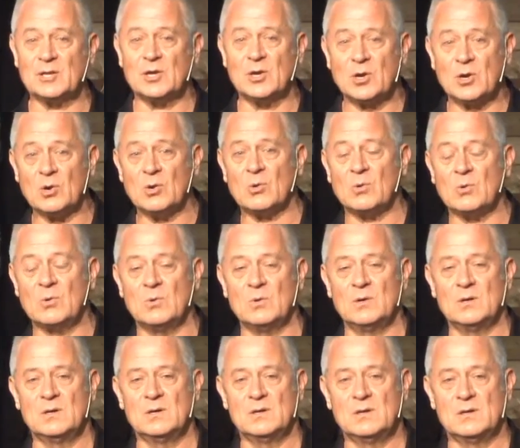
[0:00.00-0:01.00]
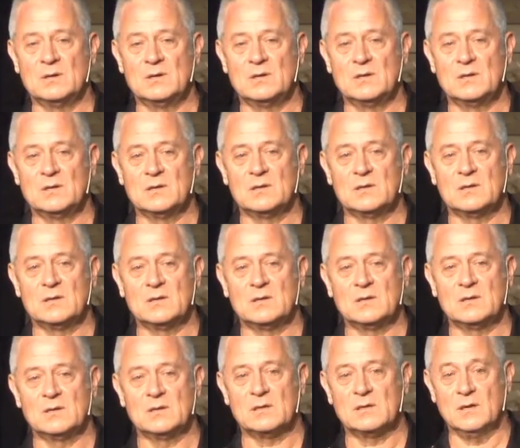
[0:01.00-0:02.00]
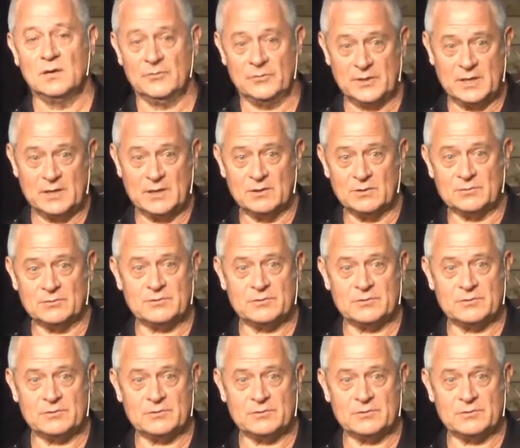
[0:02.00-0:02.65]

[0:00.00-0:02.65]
go of the guilt.